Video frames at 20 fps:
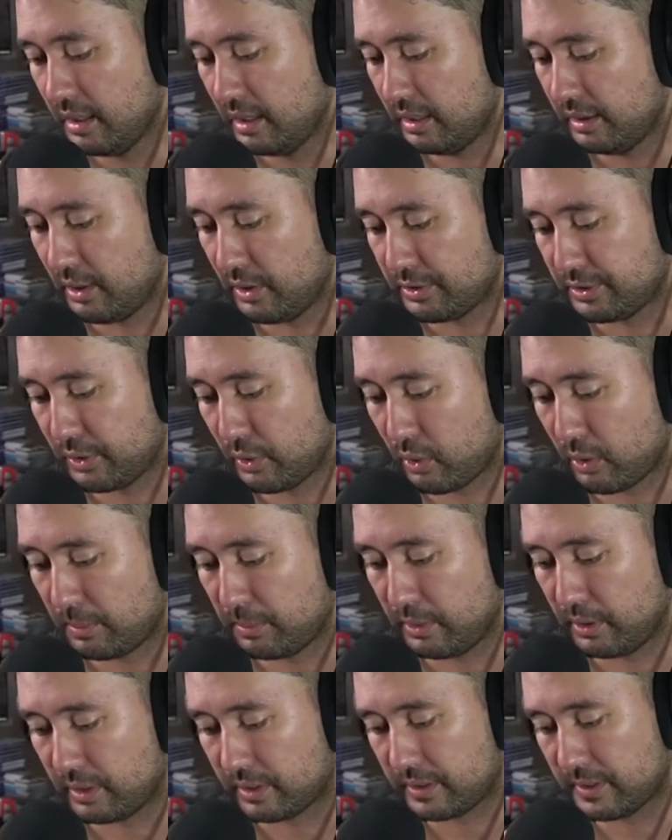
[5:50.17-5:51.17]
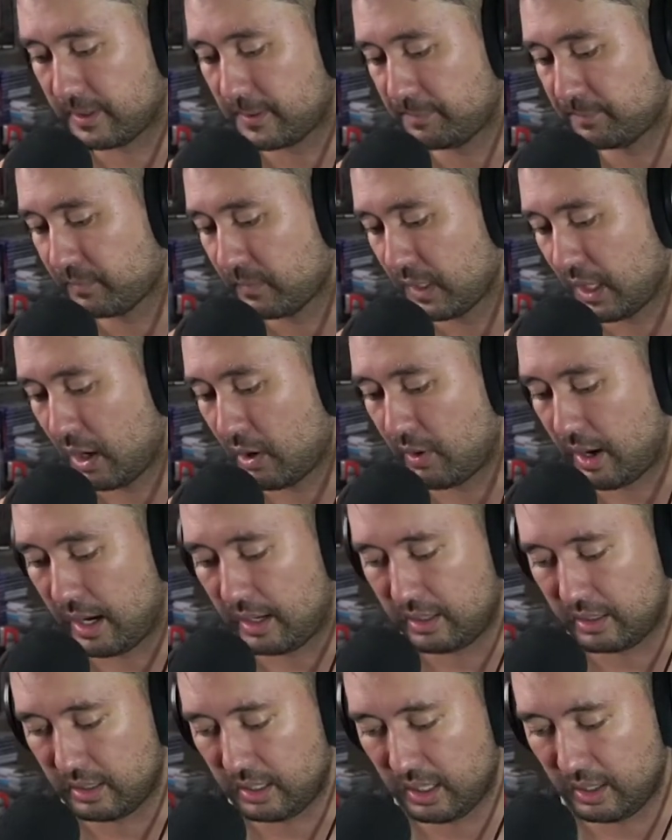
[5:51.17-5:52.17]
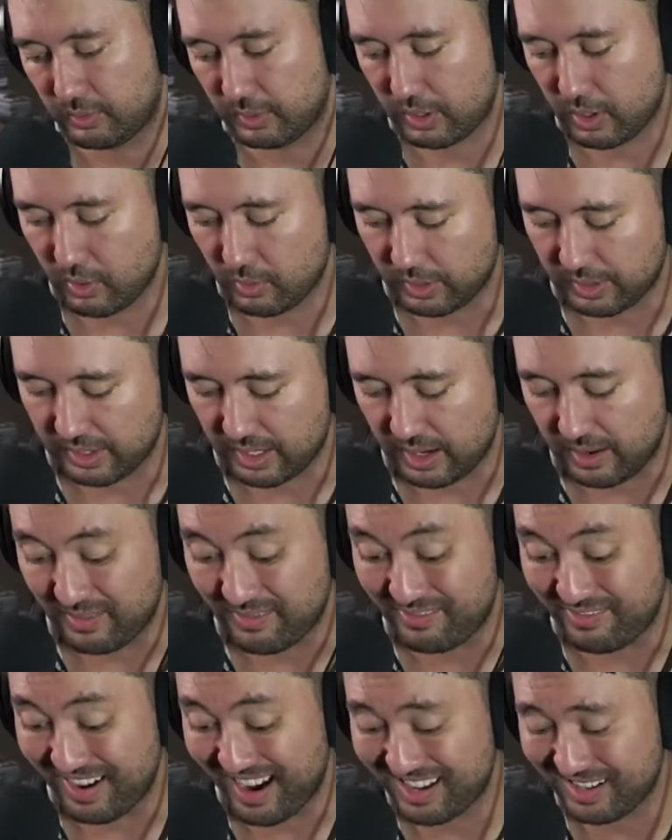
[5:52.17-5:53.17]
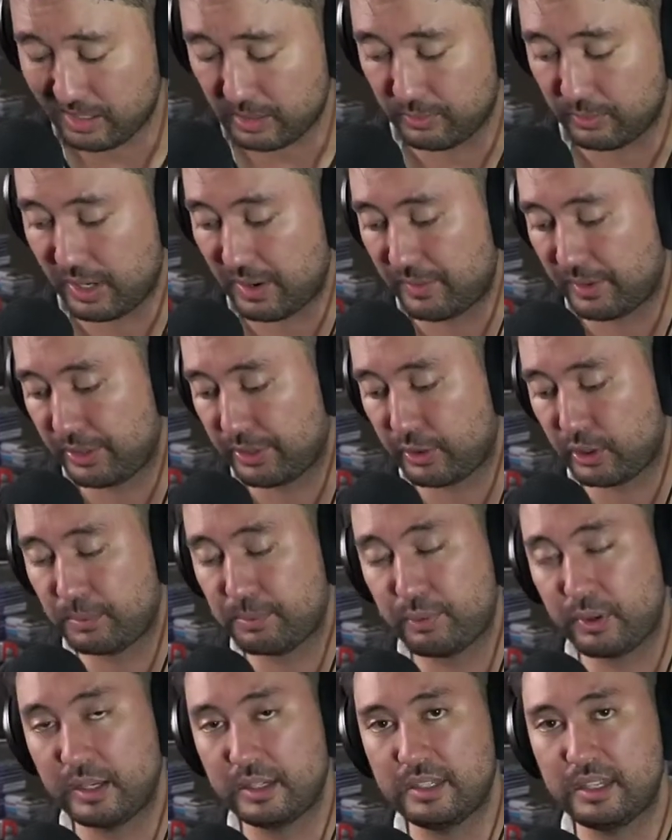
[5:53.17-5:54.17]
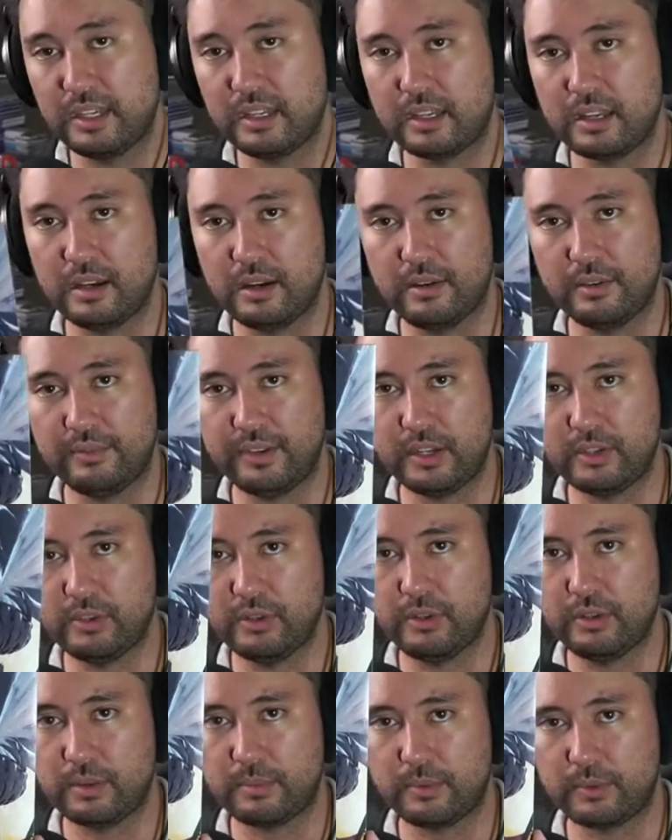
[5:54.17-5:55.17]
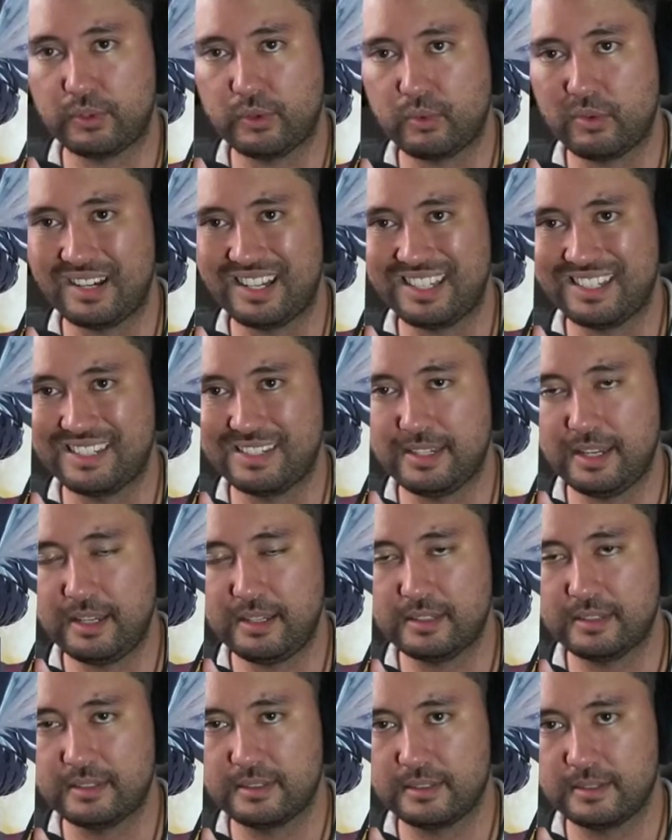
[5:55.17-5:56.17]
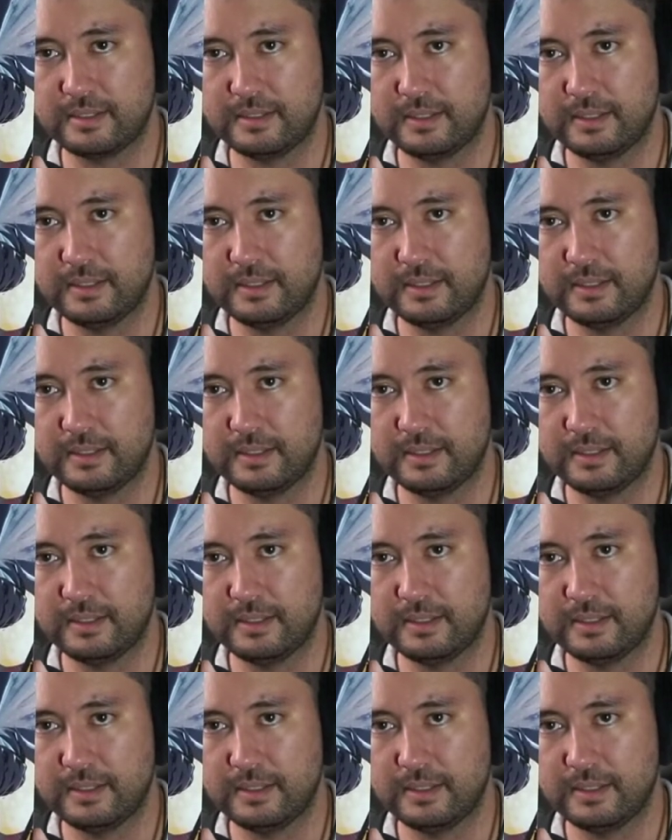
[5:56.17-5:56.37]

Thor books. All right, here we go with Venom. We have a 3rd printing of issue number 26.